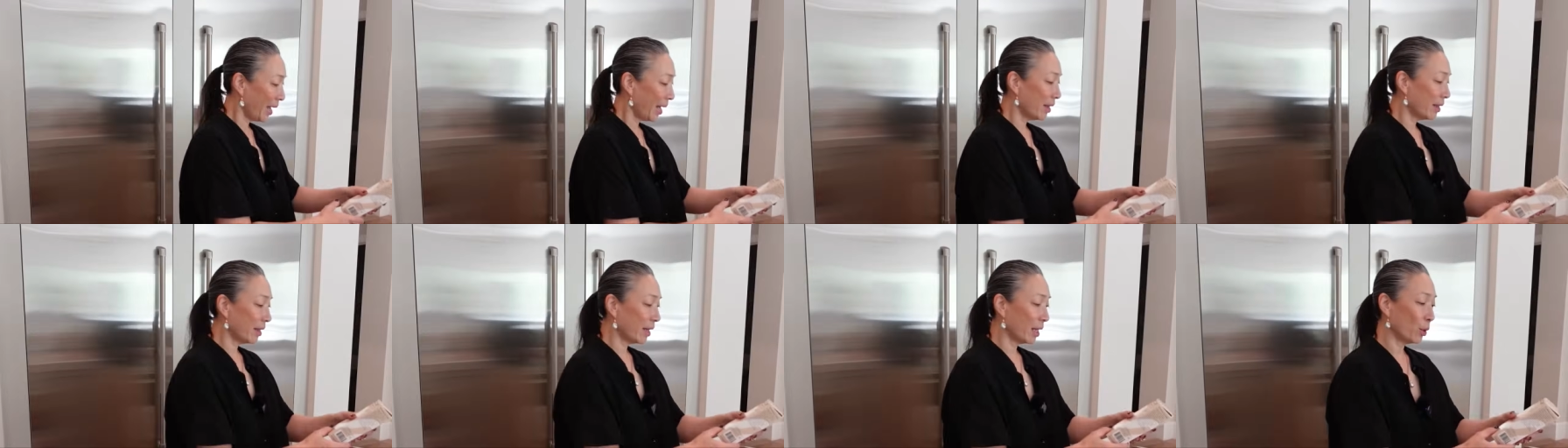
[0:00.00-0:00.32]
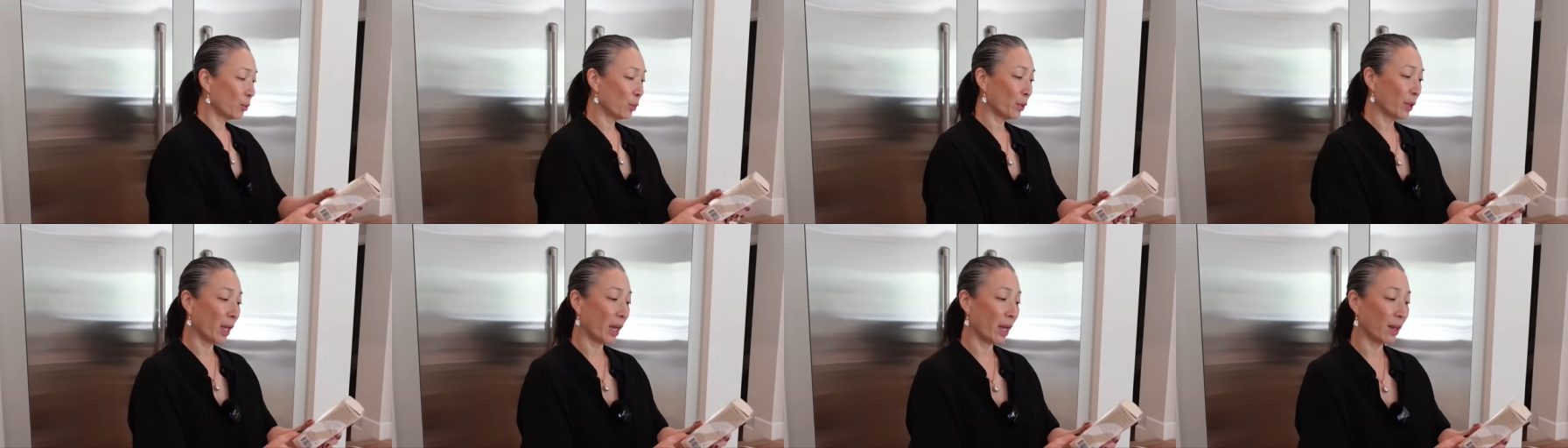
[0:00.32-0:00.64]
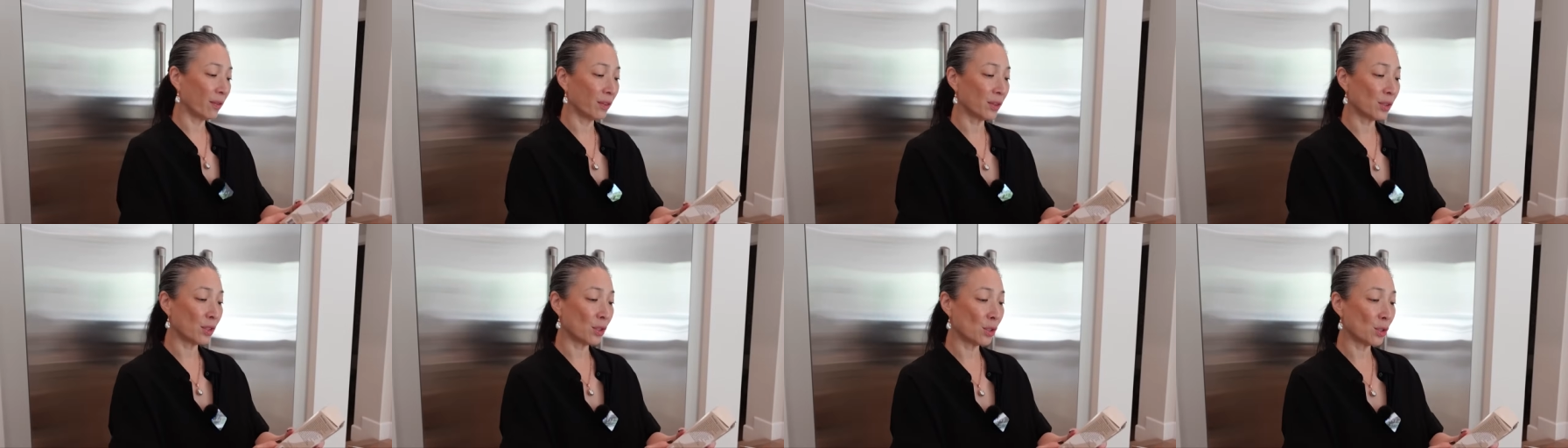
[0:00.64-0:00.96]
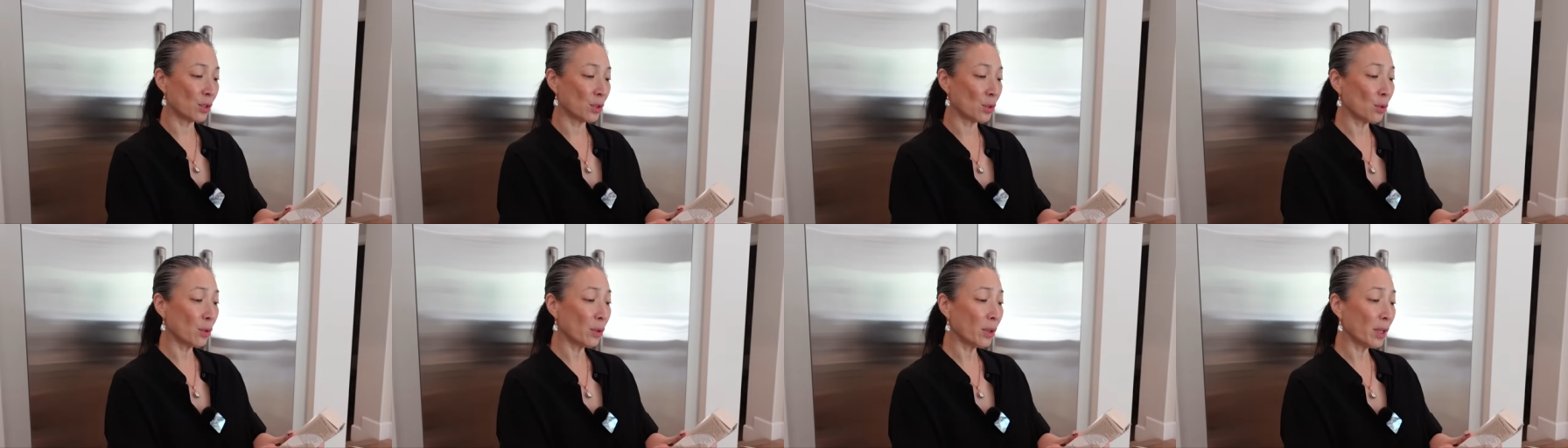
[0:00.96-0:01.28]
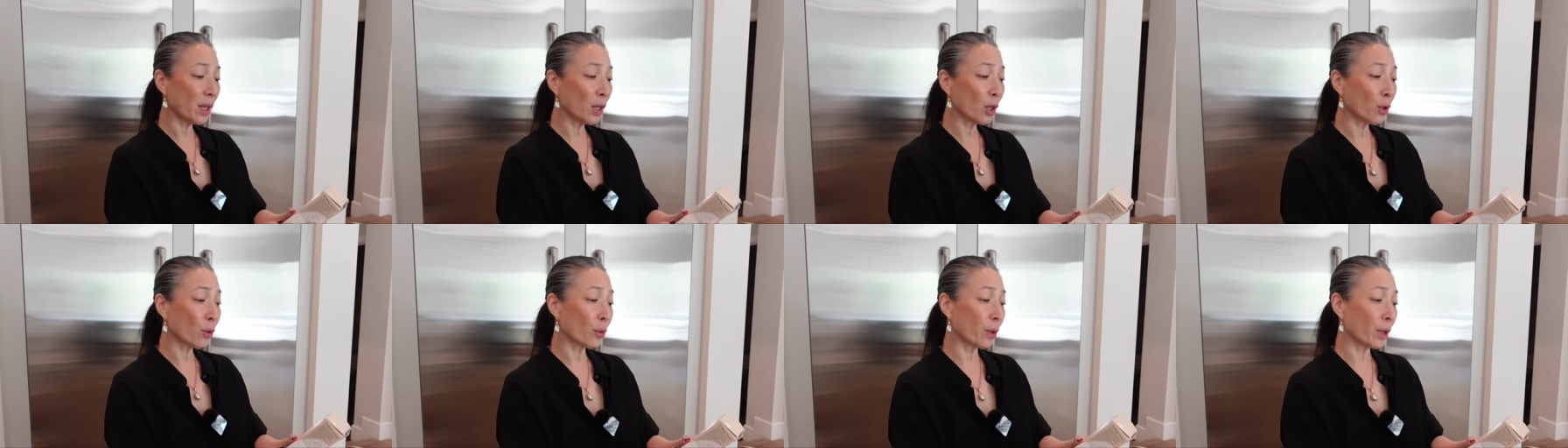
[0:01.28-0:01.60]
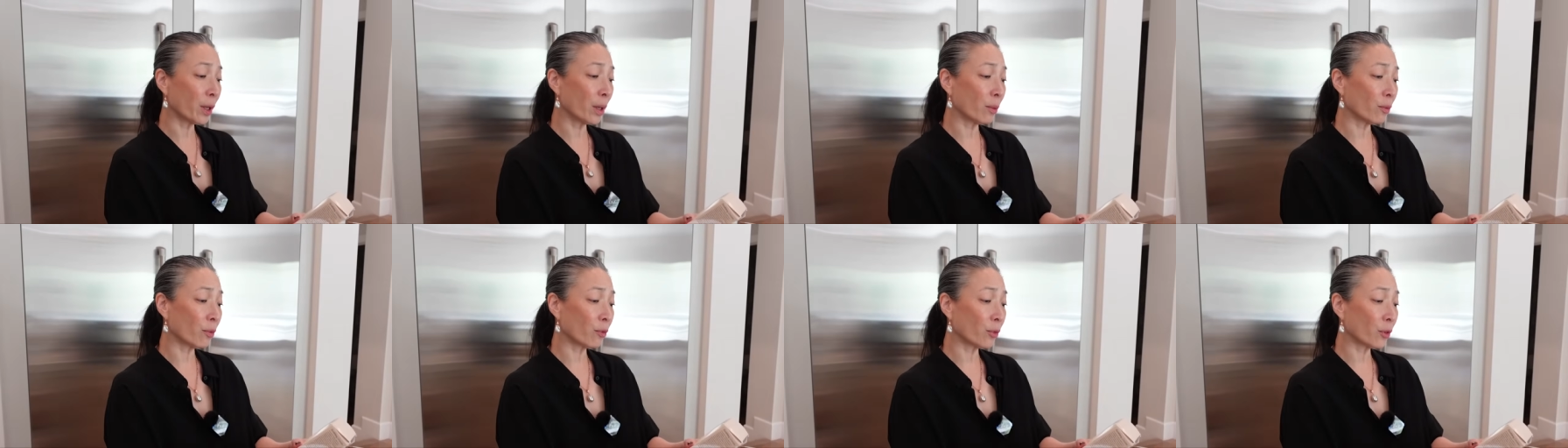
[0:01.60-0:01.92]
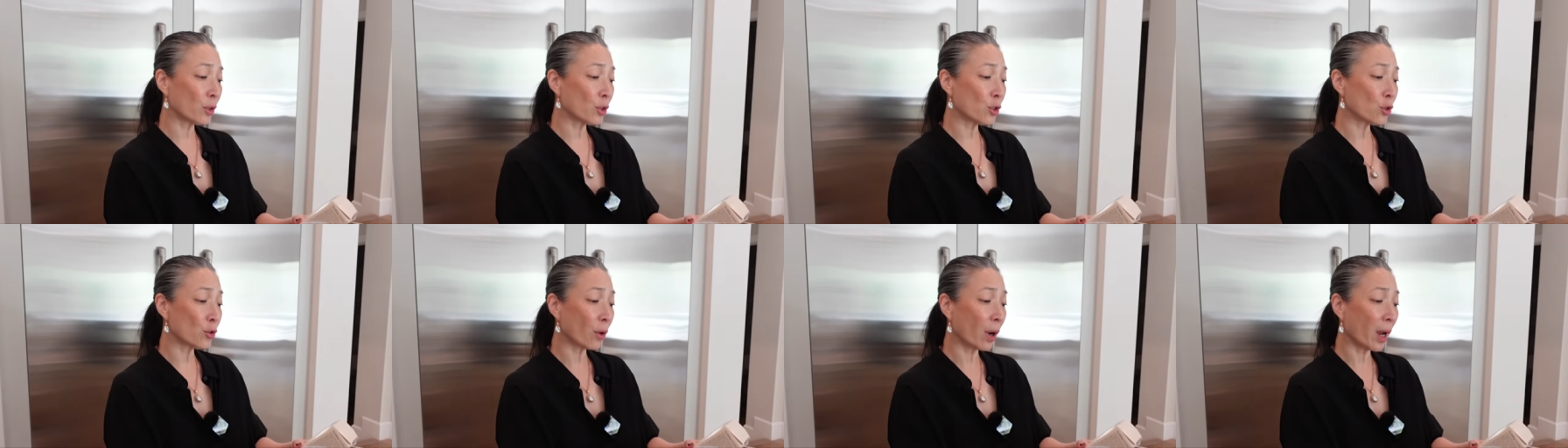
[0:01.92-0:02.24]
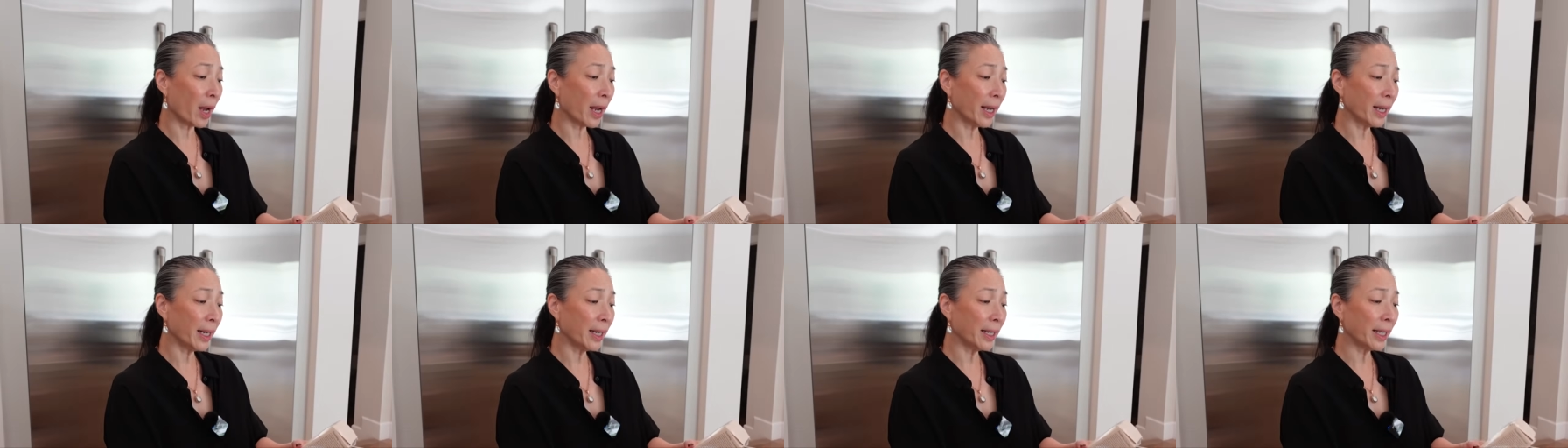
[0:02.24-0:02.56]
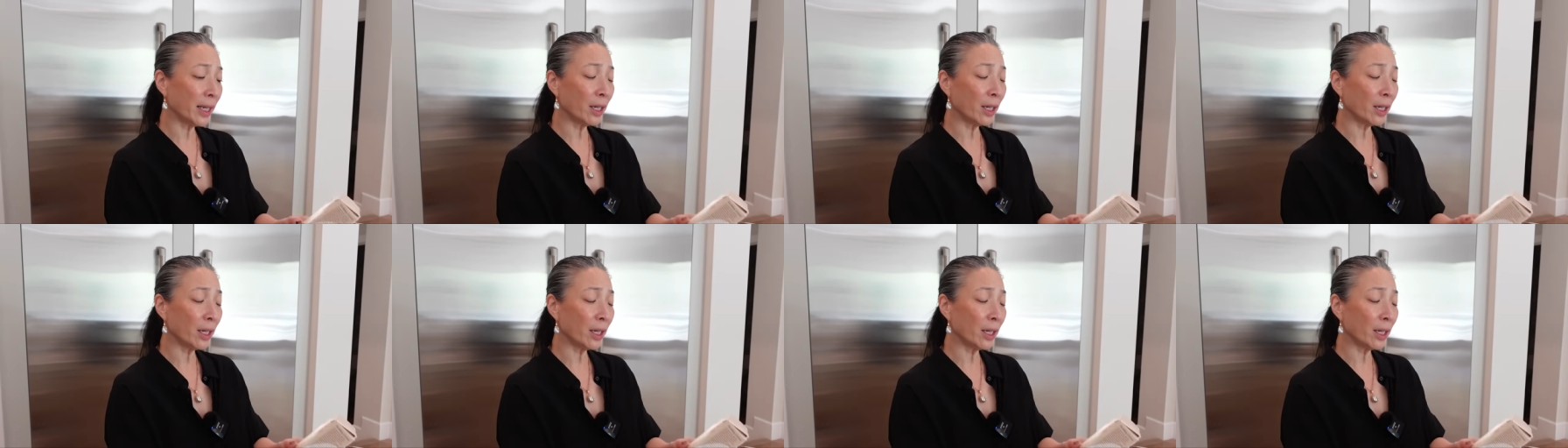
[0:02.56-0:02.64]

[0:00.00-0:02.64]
And then we have a soothing cream for dry and